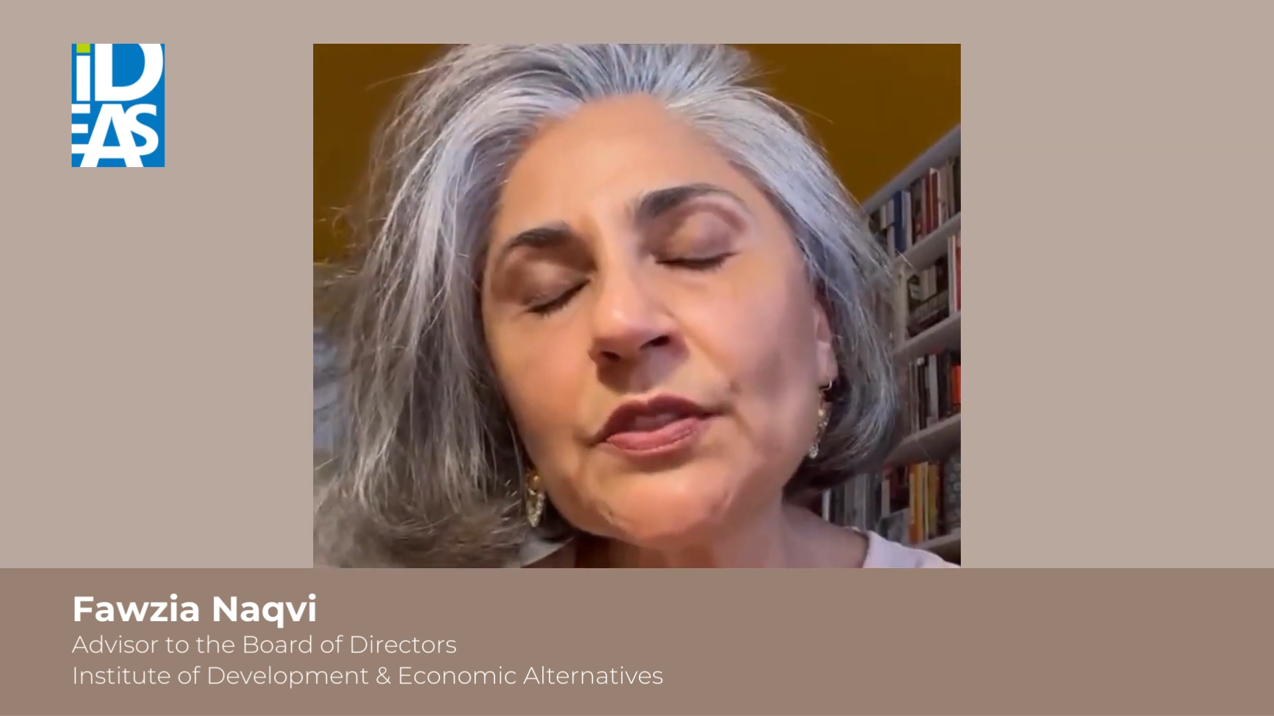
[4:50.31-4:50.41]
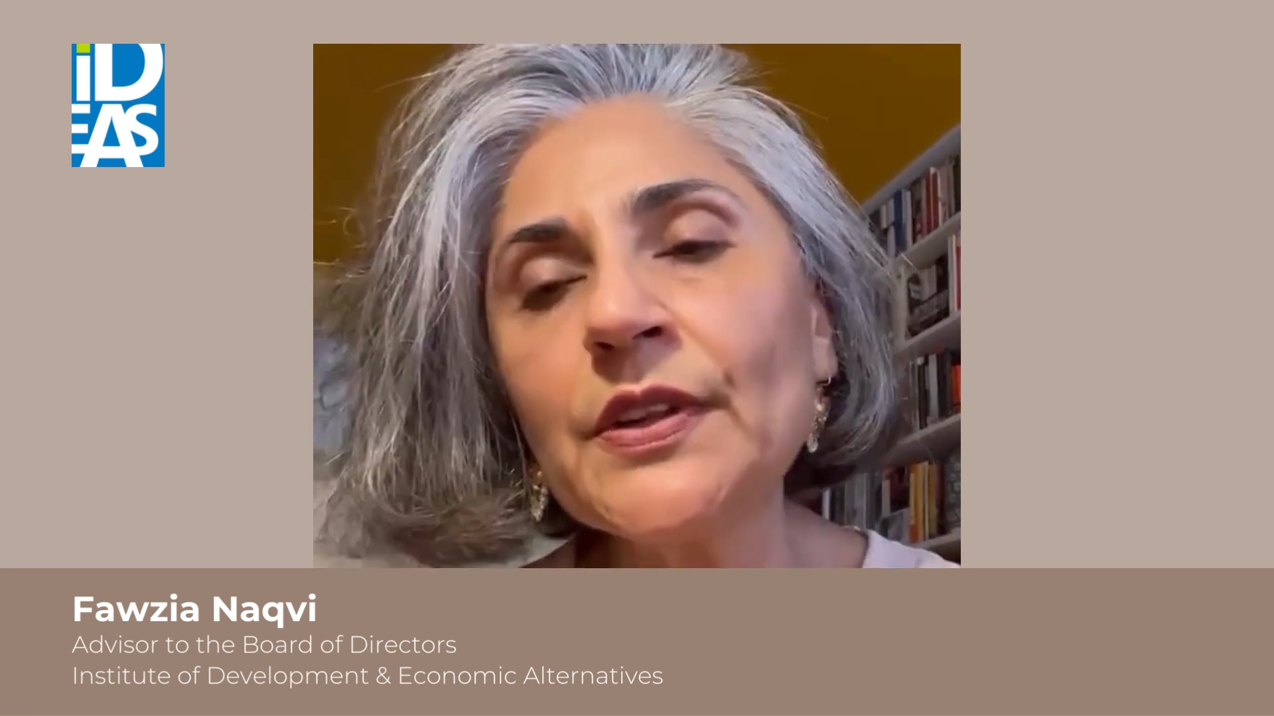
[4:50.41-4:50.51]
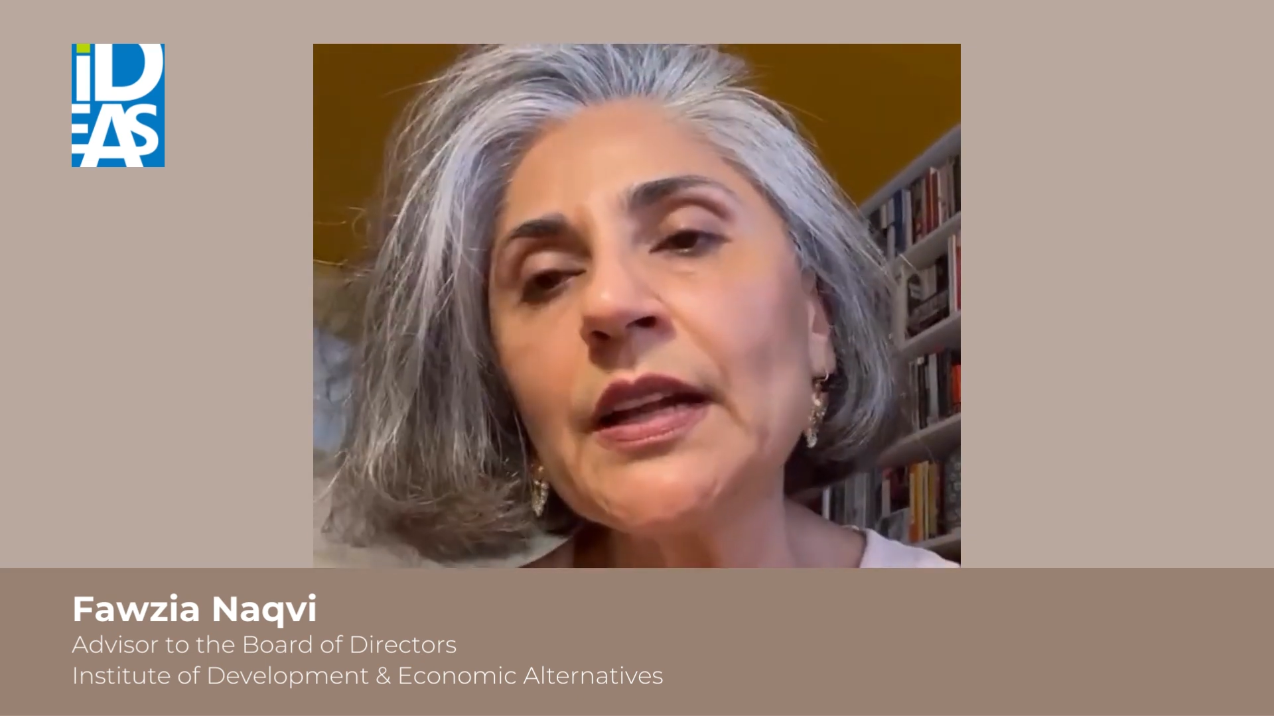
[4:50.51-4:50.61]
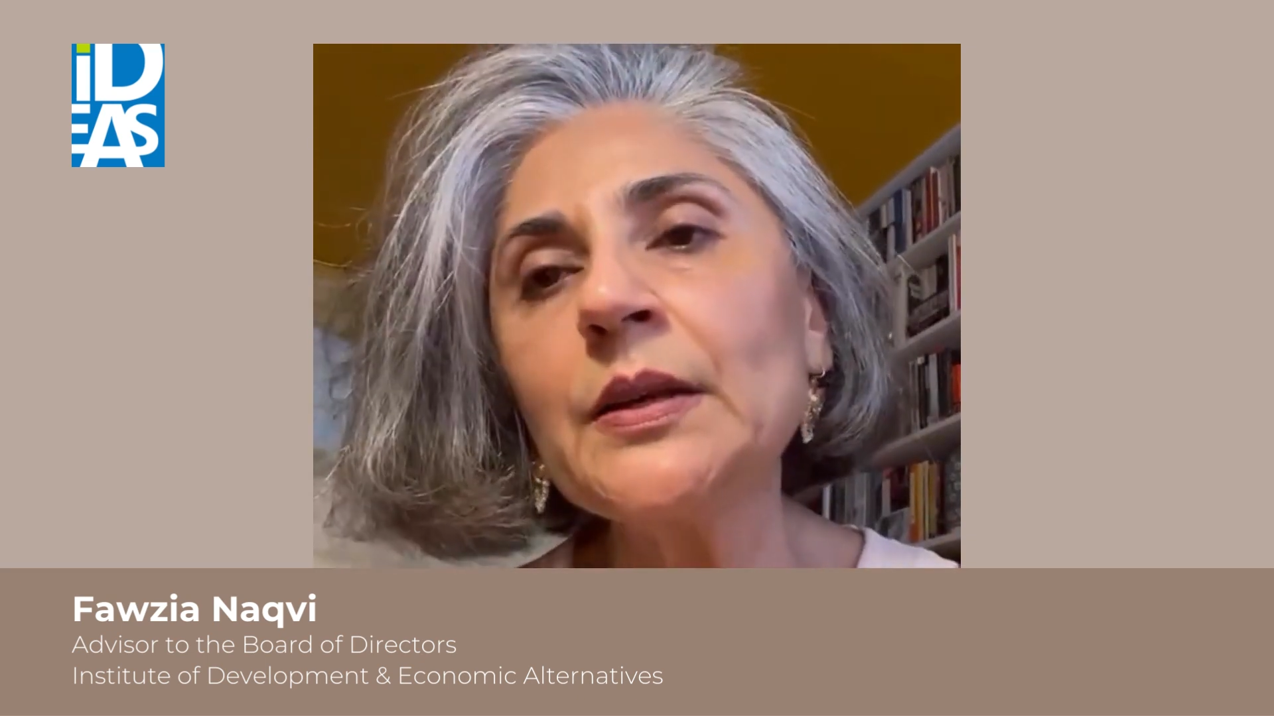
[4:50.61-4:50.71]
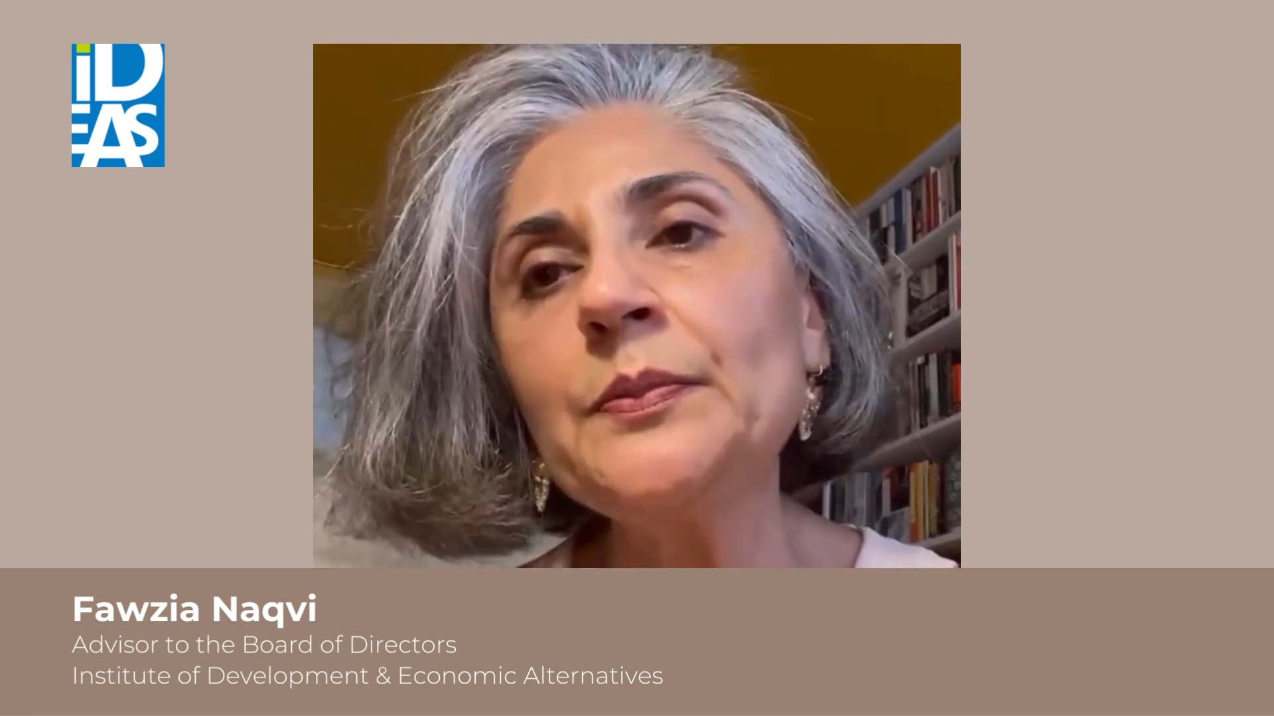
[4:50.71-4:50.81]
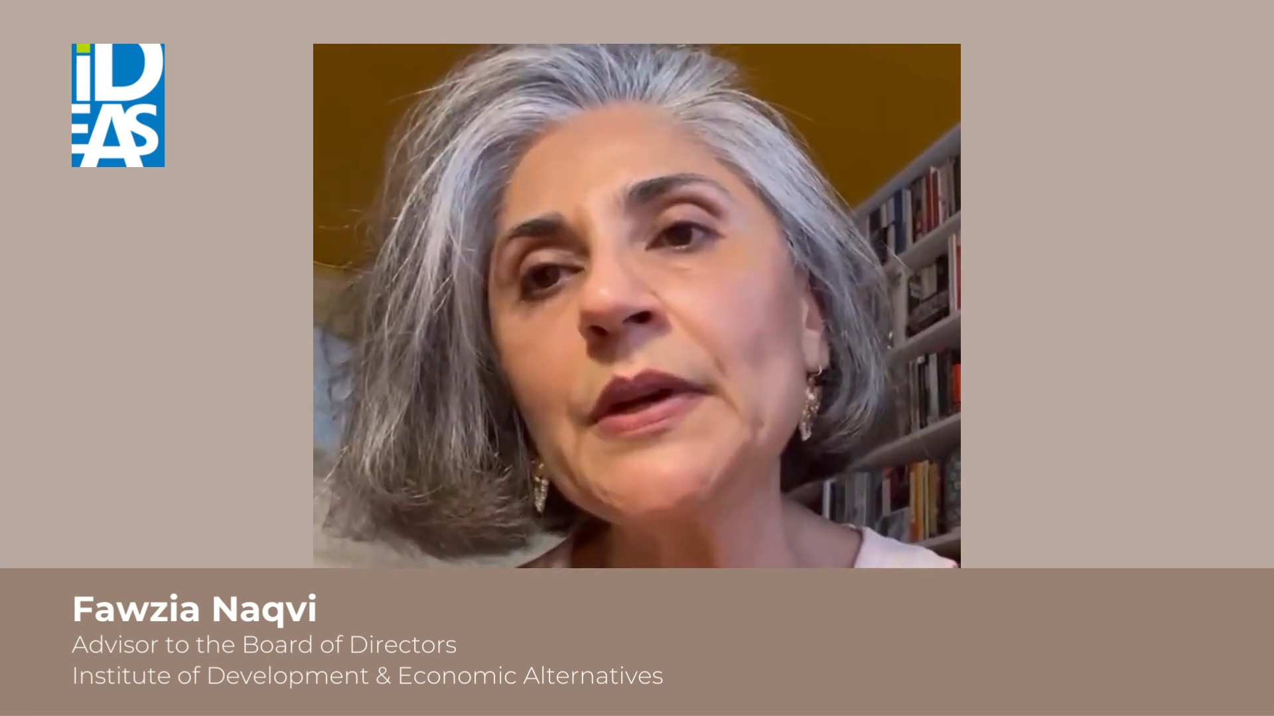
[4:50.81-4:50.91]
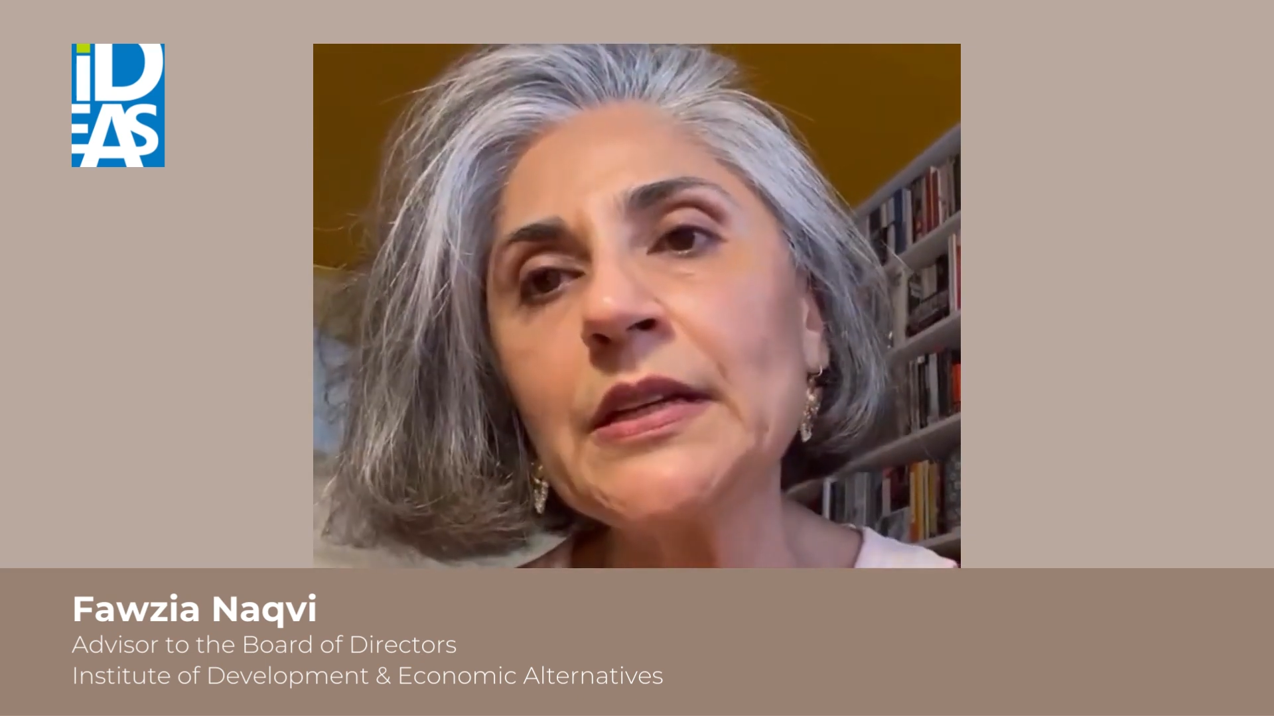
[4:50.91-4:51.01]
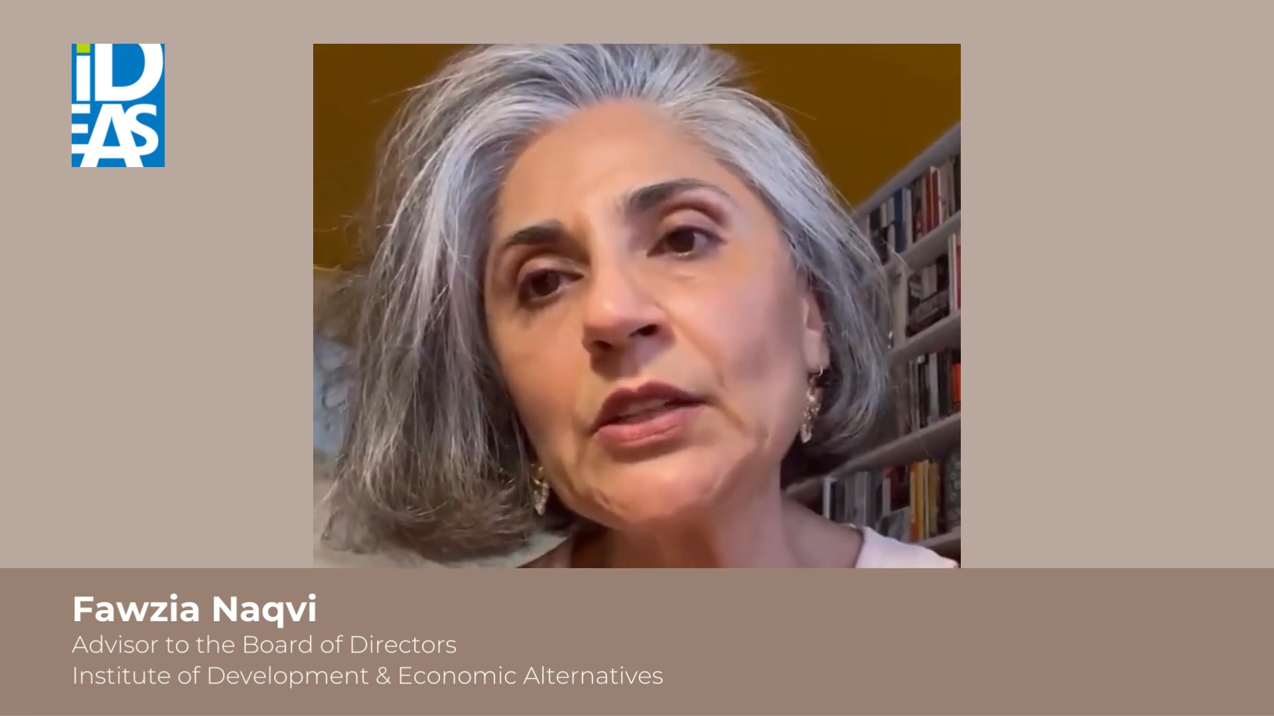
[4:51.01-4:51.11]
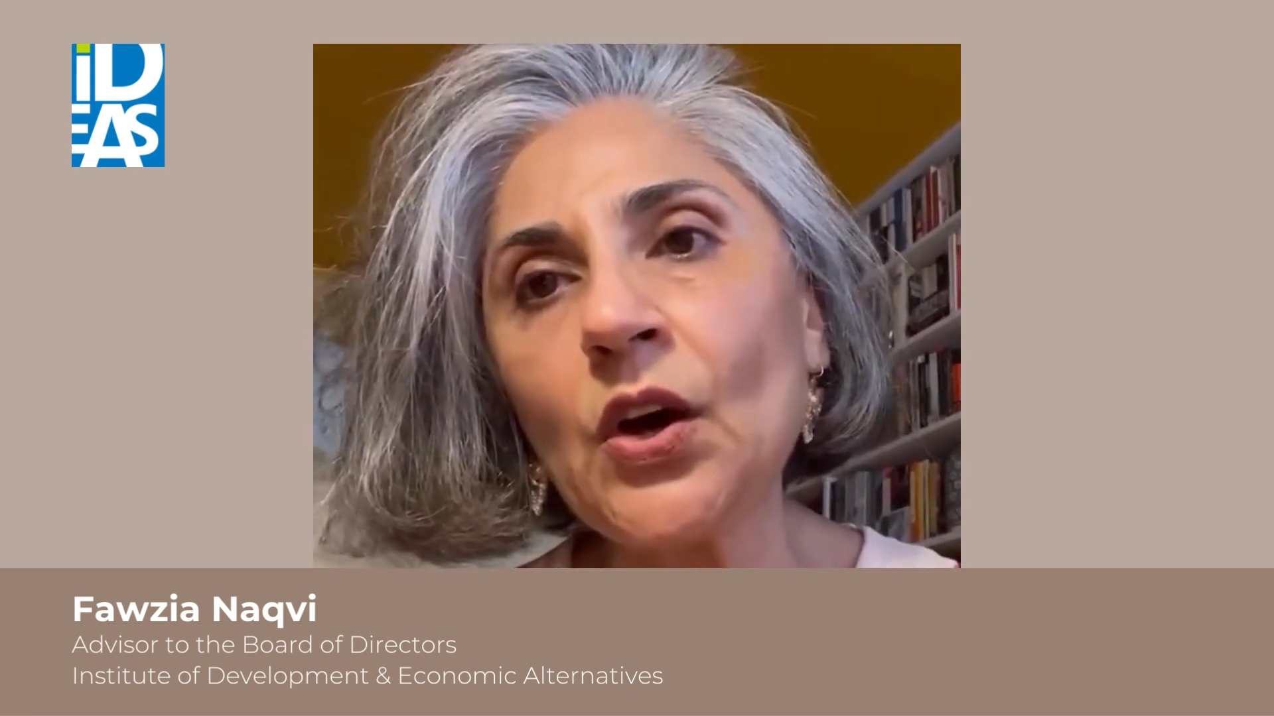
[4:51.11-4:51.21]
development